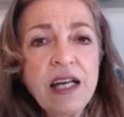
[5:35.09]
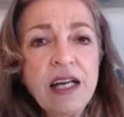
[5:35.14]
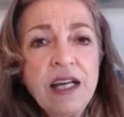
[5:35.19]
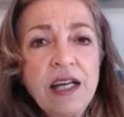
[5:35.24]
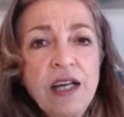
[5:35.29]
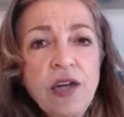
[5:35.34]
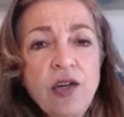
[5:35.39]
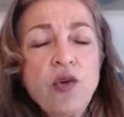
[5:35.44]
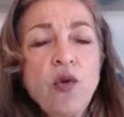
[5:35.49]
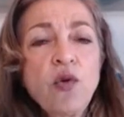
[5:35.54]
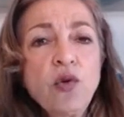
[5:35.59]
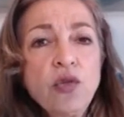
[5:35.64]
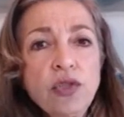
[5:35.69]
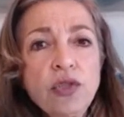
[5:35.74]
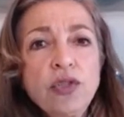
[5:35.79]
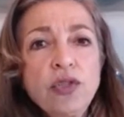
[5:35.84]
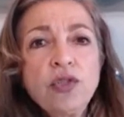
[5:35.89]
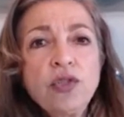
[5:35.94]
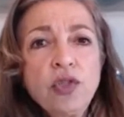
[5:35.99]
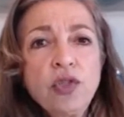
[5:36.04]
in
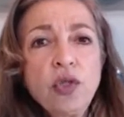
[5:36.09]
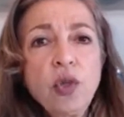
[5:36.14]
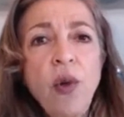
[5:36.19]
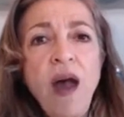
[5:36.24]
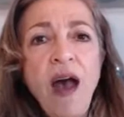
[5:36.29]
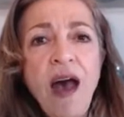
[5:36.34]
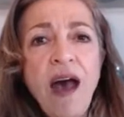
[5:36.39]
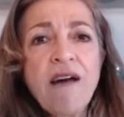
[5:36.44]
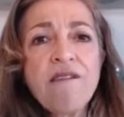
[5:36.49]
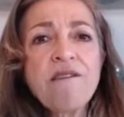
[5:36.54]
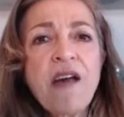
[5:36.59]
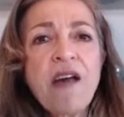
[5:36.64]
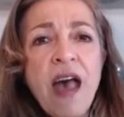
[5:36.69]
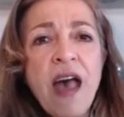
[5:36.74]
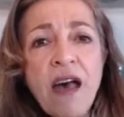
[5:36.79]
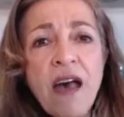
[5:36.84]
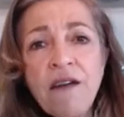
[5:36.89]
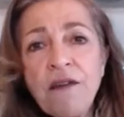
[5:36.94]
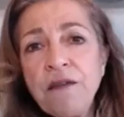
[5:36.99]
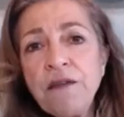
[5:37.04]
order to have
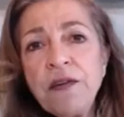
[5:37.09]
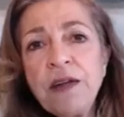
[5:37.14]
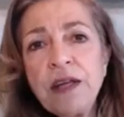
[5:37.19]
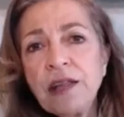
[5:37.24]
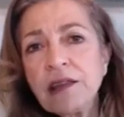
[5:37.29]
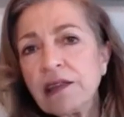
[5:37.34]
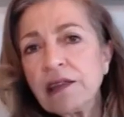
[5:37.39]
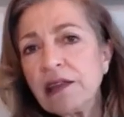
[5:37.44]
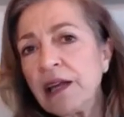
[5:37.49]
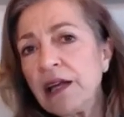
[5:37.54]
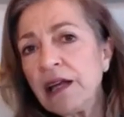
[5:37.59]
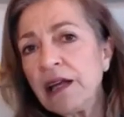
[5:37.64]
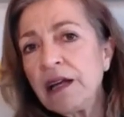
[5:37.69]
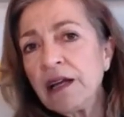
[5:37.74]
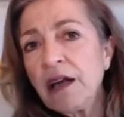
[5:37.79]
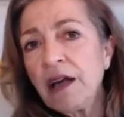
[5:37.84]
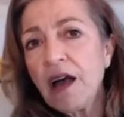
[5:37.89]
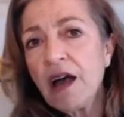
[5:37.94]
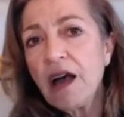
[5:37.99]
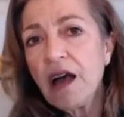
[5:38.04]
everything
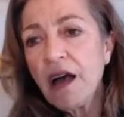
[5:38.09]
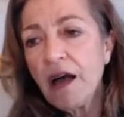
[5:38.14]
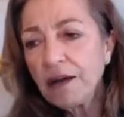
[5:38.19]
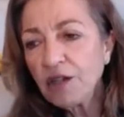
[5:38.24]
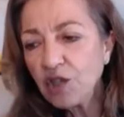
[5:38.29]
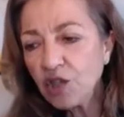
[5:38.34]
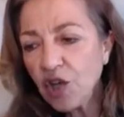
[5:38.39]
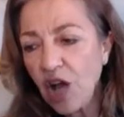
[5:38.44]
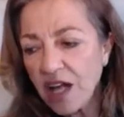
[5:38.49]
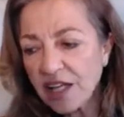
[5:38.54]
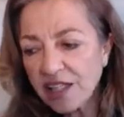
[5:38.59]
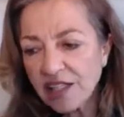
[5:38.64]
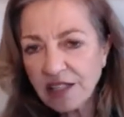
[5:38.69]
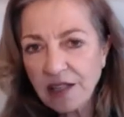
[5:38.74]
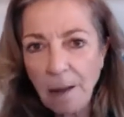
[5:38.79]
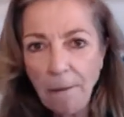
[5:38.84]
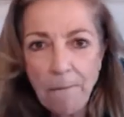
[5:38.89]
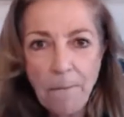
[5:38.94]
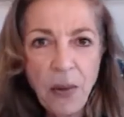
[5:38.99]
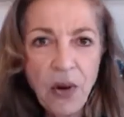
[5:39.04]
just
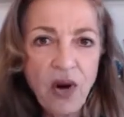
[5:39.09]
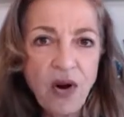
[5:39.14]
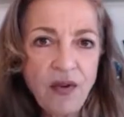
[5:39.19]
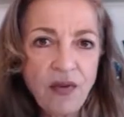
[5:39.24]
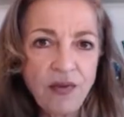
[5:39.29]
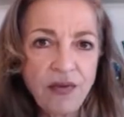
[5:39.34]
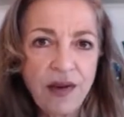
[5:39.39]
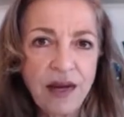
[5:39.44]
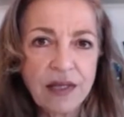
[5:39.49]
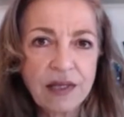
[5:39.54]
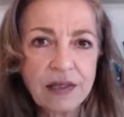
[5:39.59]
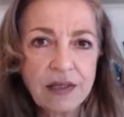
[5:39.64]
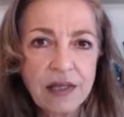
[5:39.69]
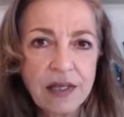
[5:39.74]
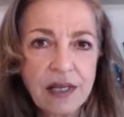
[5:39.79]
perfect,